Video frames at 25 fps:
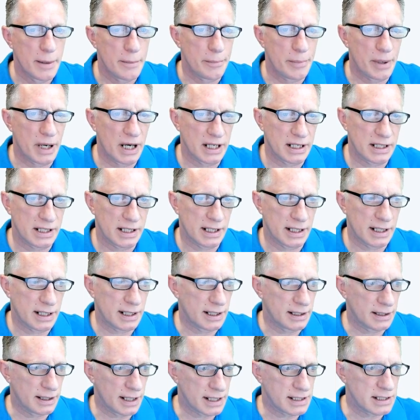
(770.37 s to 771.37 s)
but
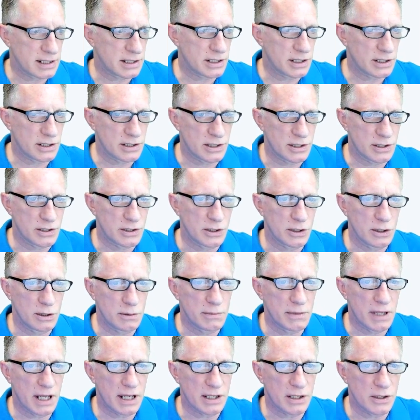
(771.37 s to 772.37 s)
let's just
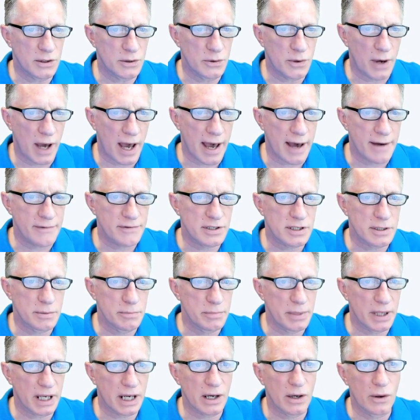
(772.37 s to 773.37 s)
assume that you have
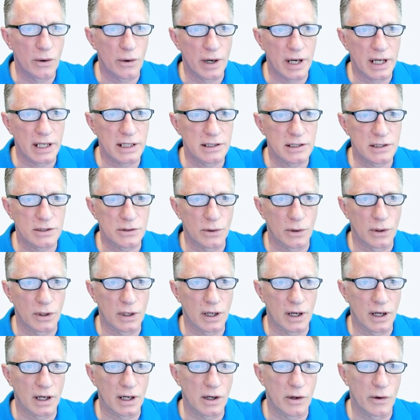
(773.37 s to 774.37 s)
some Bitcoin stored
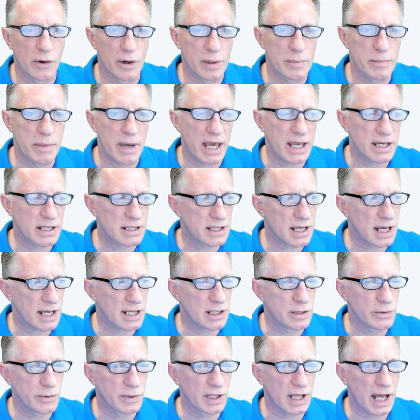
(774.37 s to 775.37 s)
on Coinbase
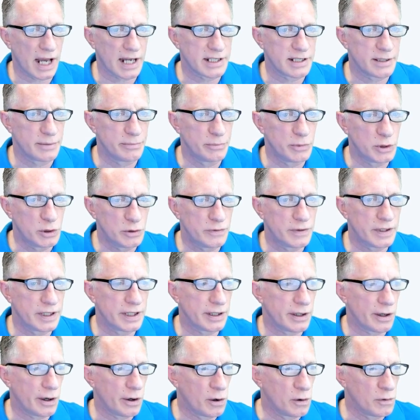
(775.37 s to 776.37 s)
and you would like to move
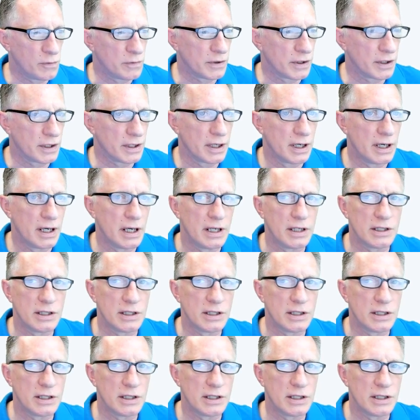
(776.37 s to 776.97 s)
it over